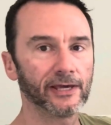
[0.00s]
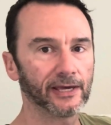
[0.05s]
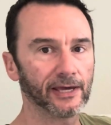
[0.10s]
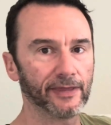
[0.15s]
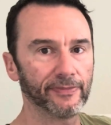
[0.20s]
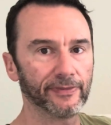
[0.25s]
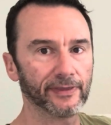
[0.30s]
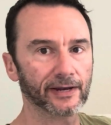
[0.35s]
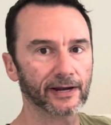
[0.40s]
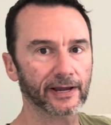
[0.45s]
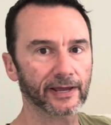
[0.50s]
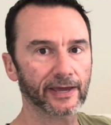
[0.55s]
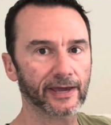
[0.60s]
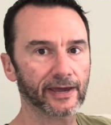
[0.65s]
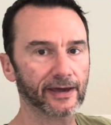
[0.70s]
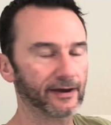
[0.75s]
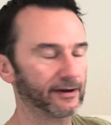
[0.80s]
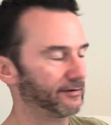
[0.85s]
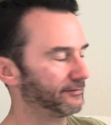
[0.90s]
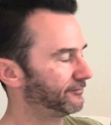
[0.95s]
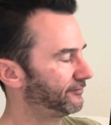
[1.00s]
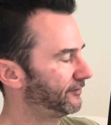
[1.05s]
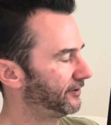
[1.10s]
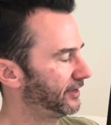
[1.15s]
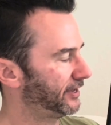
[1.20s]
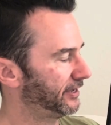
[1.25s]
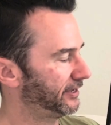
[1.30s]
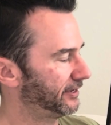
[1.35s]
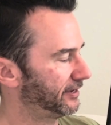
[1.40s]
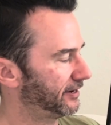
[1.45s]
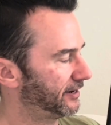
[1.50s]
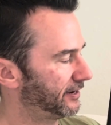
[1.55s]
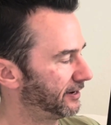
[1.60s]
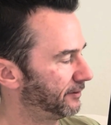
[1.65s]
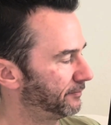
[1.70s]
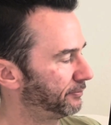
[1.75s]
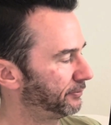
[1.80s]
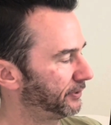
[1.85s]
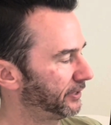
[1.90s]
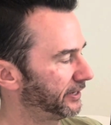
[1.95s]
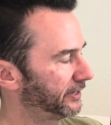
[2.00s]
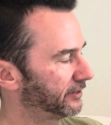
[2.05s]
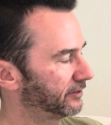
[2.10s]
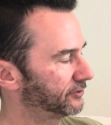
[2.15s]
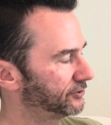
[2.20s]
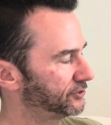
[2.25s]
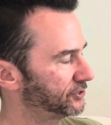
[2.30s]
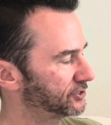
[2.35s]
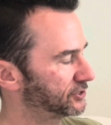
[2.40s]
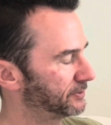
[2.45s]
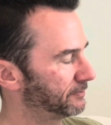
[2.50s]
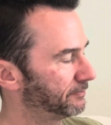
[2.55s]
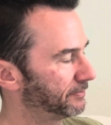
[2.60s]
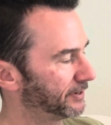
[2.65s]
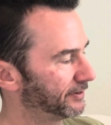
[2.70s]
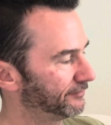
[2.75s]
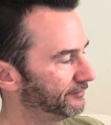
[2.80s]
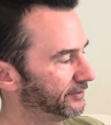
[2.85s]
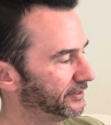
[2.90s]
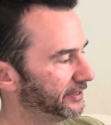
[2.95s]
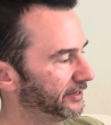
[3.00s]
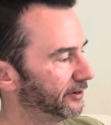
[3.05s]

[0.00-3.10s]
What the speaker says: and then I have a player just above the